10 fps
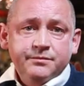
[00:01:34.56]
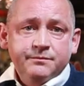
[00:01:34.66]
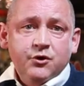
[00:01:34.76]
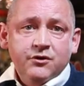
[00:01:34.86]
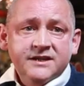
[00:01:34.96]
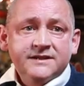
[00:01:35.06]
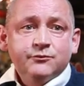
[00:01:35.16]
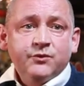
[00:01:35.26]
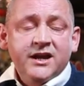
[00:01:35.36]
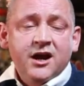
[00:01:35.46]
more or less,
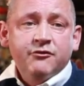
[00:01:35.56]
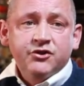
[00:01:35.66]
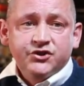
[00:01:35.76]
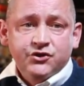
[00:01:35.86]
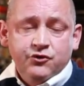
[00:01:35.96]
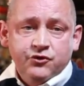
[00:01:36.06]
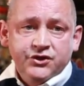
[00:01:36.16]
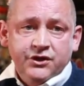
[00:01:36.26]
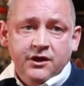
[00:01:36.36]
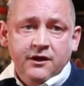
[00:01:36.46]
we are
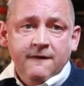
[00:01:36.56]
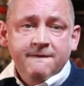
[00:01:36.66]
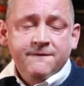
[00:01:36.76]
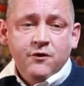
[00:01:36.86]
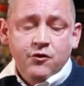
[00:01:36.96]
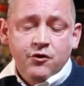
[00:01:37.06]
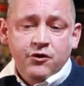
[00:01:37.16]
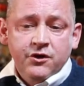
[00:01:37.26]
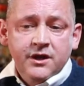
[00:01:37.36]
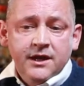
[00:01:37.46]
insured
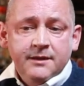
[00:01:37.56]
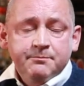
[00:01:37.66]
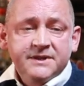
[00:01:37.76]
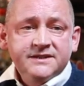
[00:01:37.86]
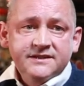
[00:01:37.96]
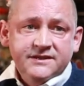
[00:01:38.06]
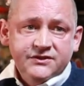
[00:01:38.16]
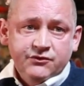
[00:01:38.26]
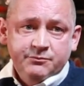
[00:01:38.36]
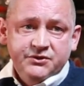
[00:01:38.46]
for business
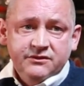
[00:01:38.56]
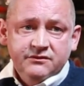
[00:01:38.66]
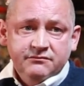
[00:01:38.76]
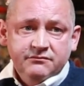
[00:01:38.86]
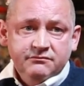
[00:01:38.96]
disruption.